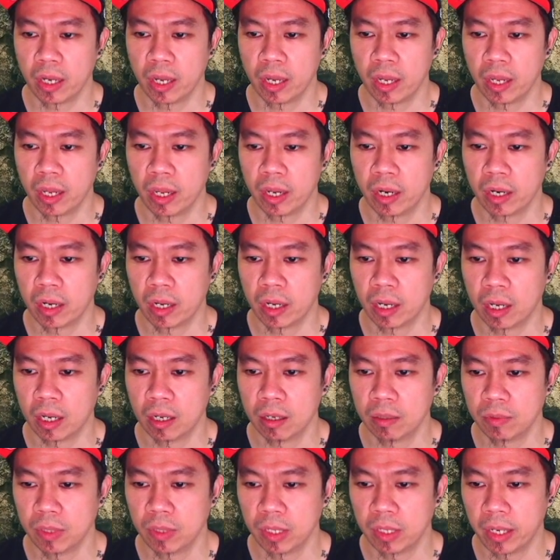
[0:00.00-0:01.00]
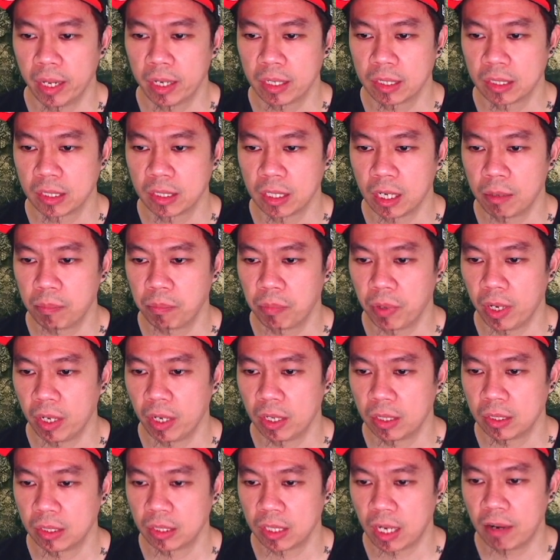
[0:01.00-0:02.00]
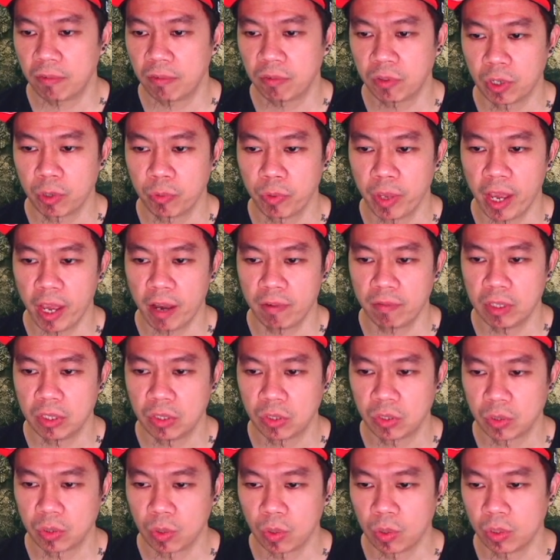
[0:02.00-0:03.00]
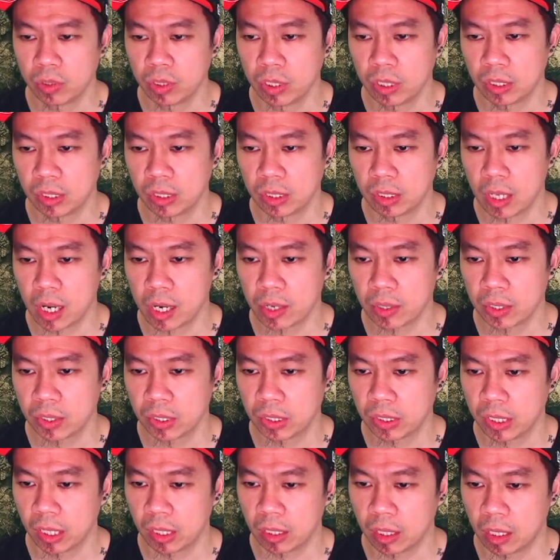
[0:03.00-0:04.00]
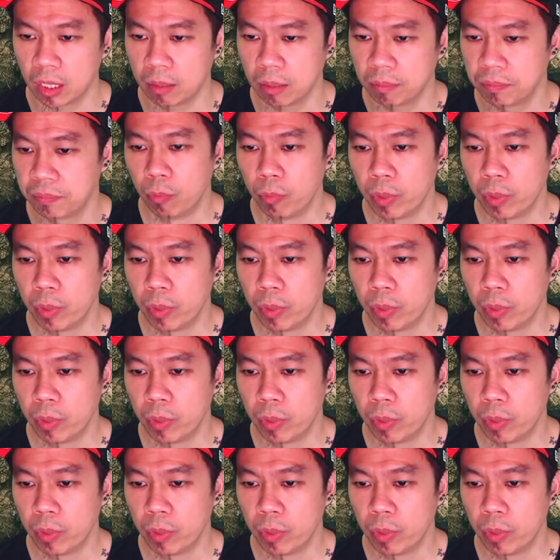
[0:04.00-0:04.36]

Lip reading: And the next step is after we have installed this Docker setup,